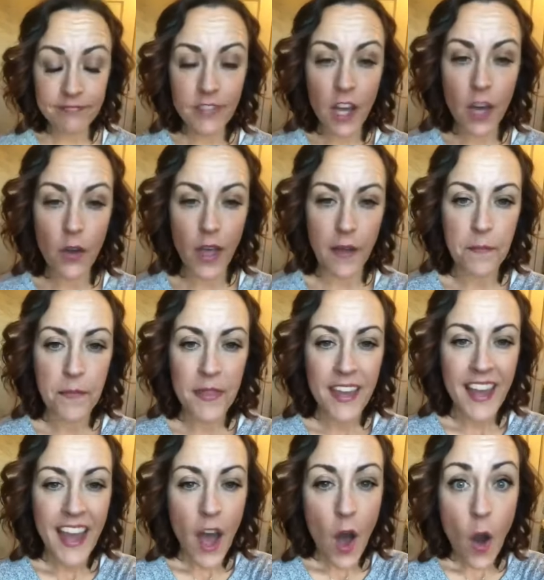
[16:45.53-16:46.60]
Okay.
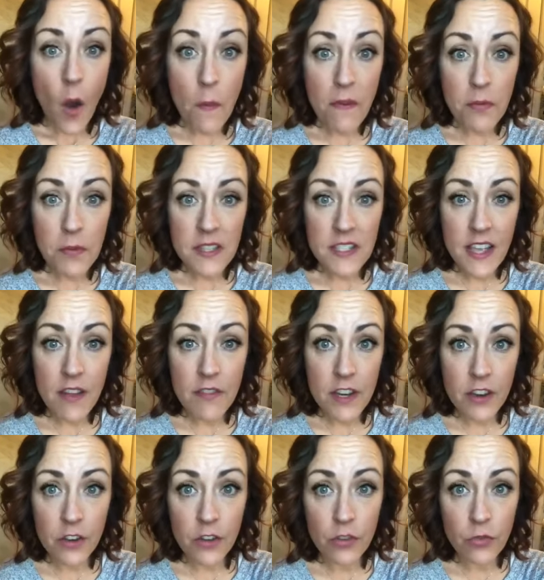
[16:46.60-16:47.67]
Hope everybody's having
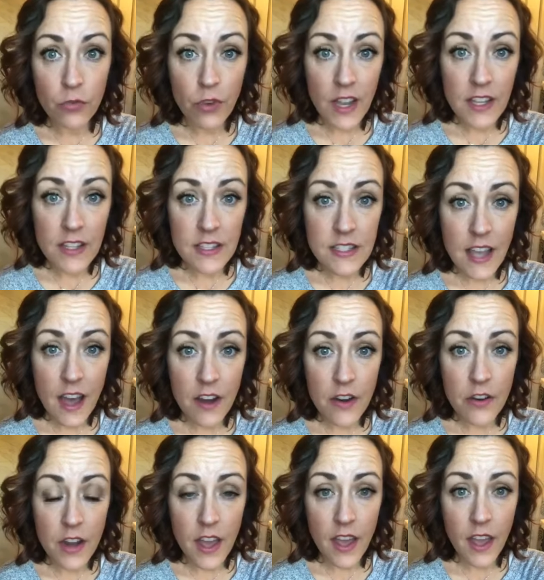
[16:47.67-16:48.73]
a great
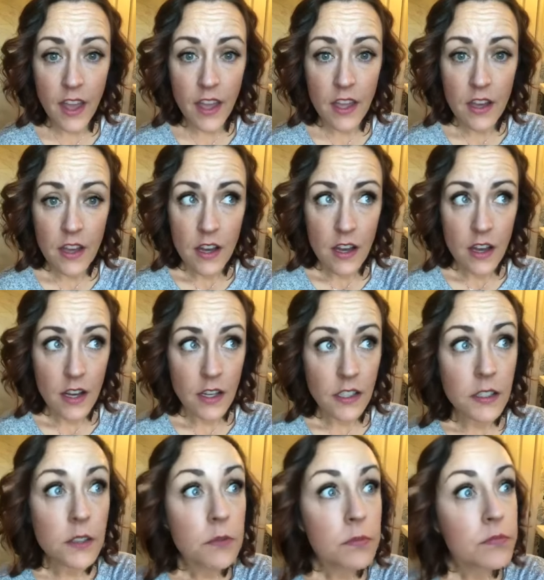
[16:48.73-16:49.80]
Saturday.
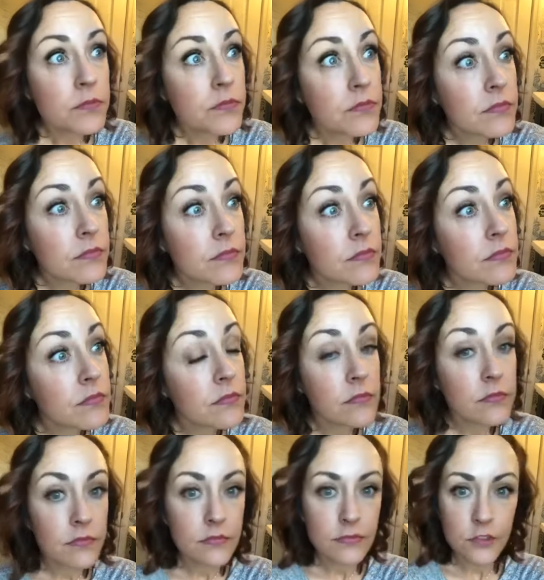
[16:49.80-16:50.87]

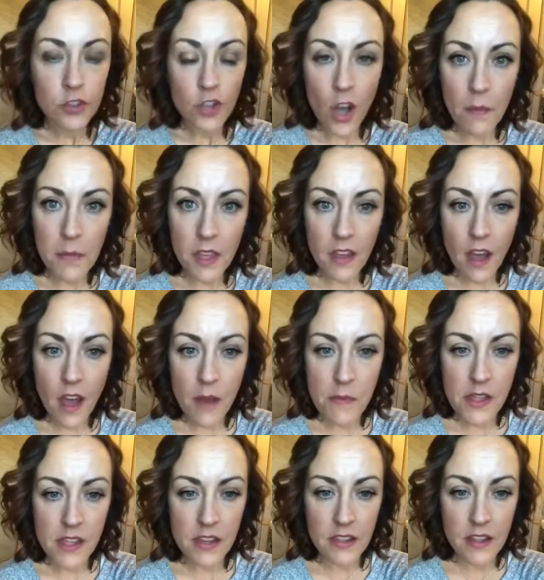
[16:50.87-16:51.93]
Drop me a
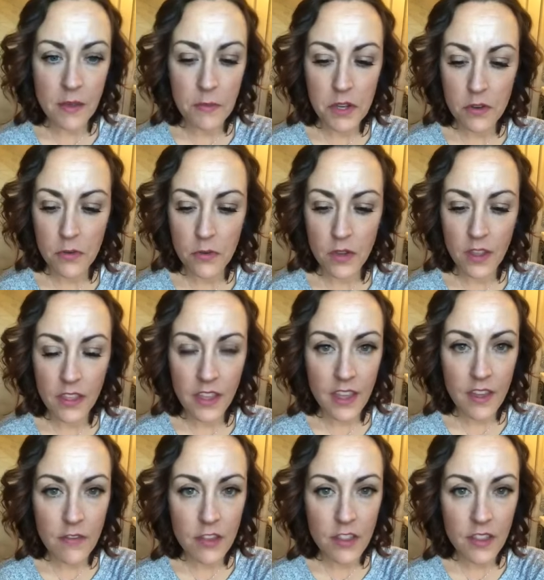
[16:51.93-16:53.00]
comment and let me know what you think, if
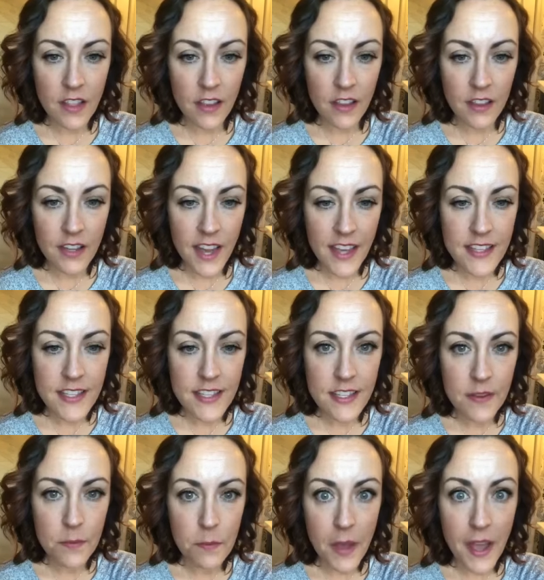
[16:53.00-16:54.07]
you think they look nice.
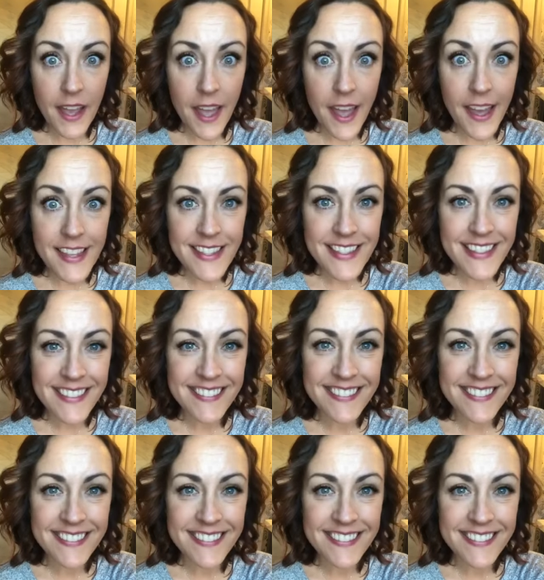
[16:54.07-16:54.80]
Bye, guys.